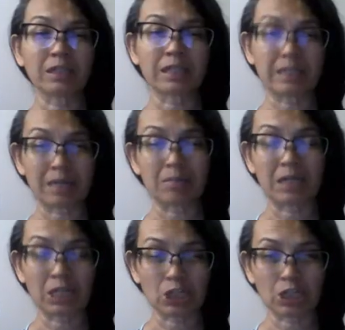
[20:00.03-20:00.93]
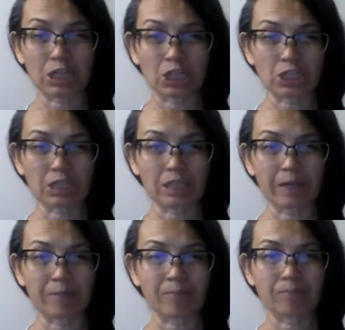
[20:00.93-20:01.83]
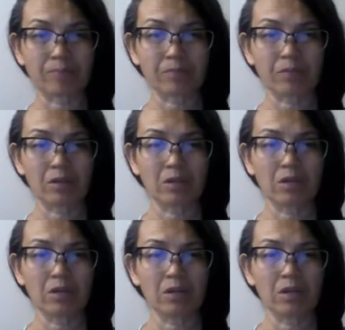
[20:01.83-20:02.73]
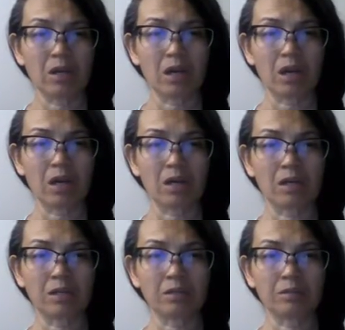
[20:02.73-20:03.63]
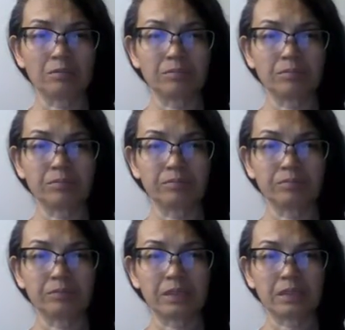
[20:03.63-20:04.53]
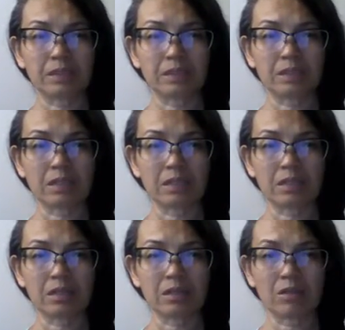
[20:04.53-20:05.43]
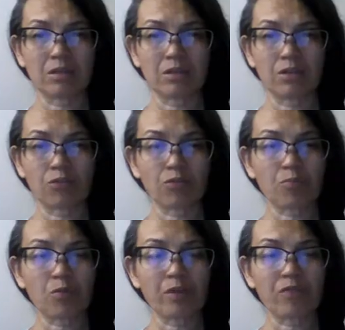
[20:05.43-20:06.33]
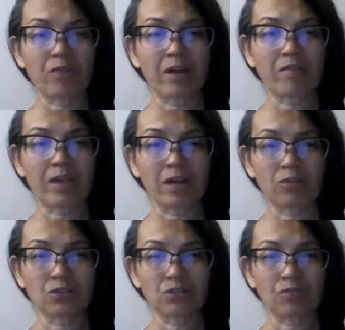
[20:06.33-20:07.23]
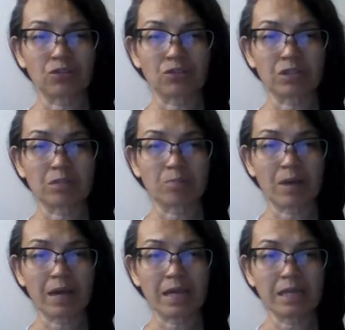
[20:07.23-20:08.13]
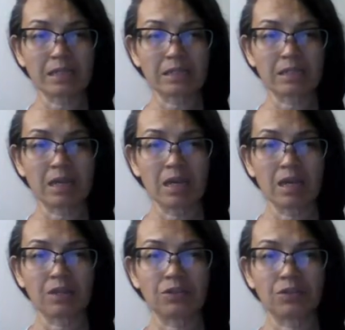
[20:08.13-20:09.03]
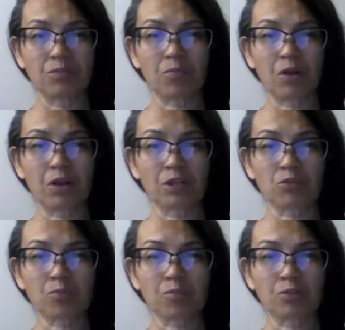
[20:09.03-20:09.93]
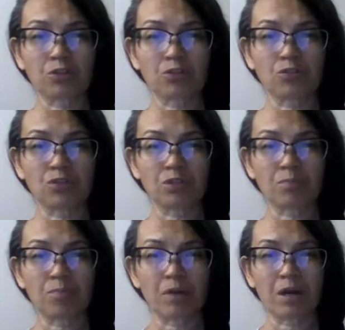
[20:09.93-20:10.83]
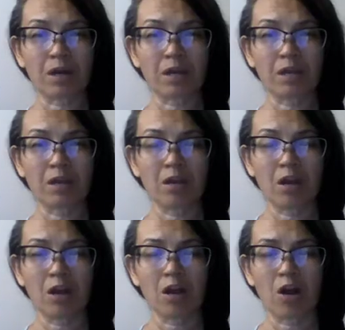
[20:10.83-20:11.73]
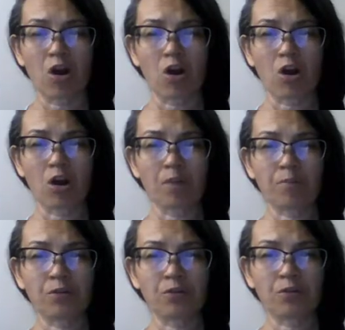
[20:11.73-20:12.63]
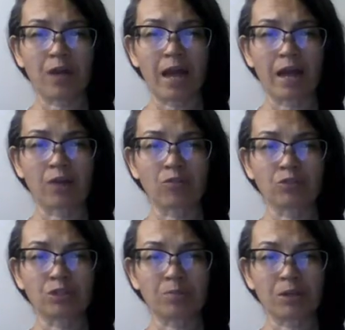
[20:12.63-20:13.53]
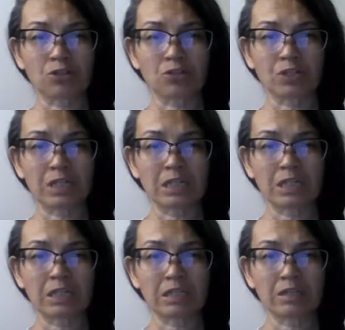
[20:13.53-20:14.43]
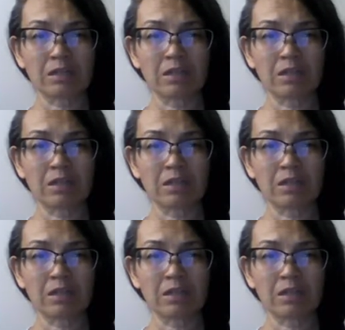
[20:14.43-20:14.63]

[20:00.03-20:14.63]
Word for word: contamination, I should say. Um, let's see, three point five ounce of their spice. The products were produced by our Pure Agro Specialties